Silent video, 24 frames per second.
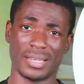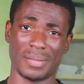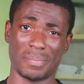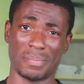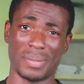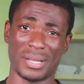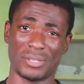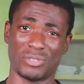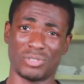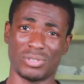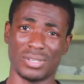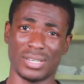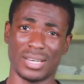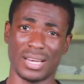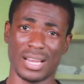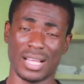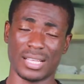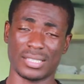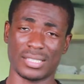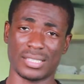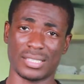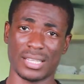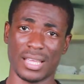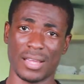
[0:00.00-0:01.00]
the battery
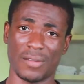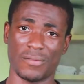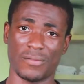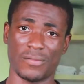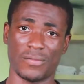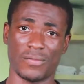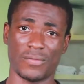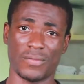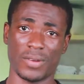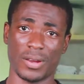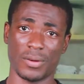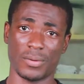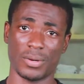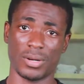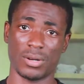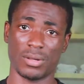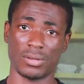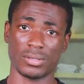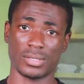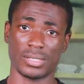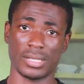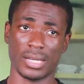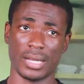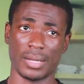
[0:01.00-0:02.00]
lasts a very
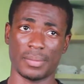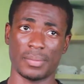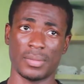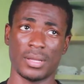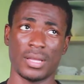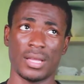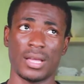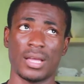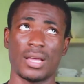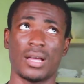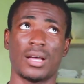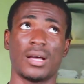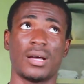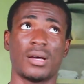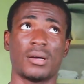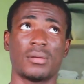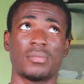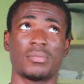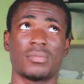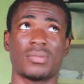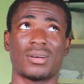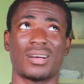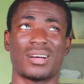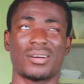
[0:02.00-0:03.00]
long time.
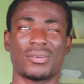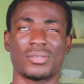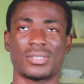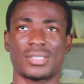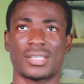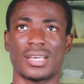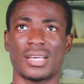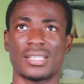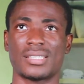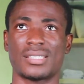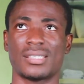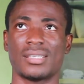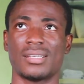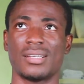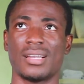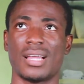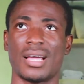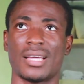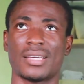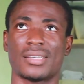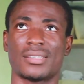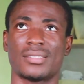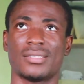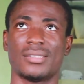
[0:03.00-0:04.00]
I was getting
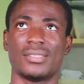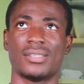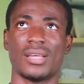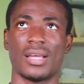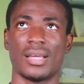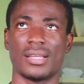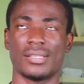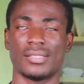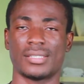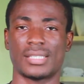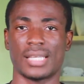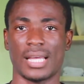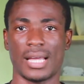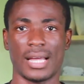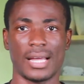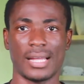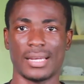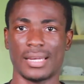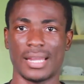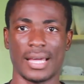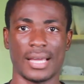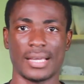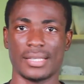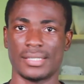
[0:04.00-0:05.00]
like the entire
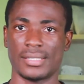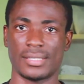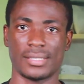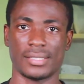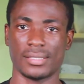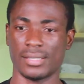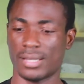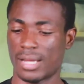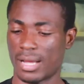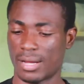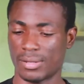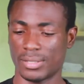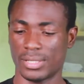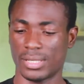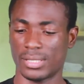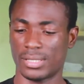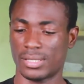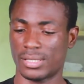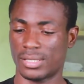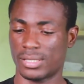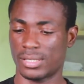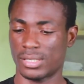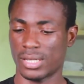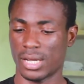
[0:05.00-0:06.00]
night. I'll
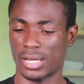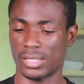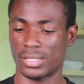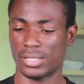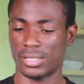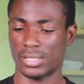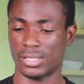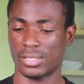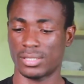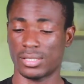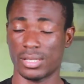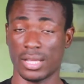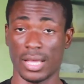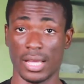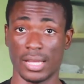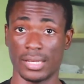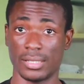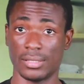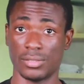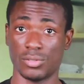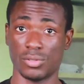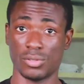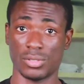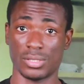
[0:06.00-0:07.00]
just charge it
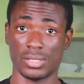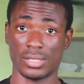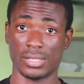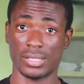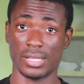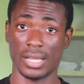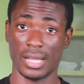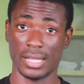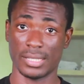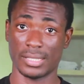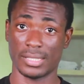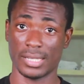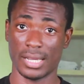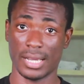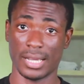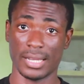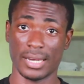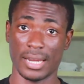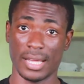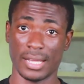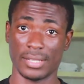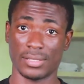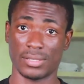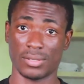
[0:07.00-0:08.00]
and use it the entire
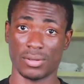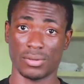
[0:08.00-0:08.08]
night